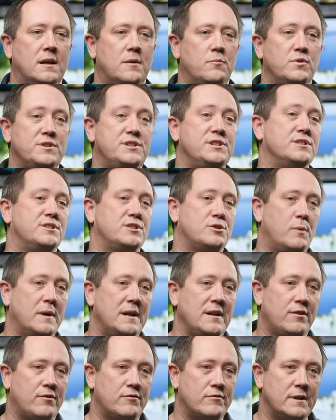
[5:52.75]
which is
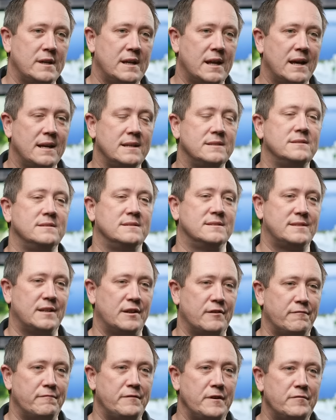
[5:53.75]
23 days
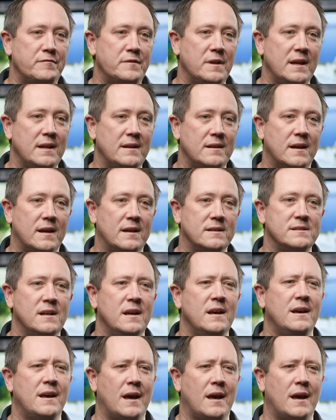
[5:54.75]
instead of 15 days.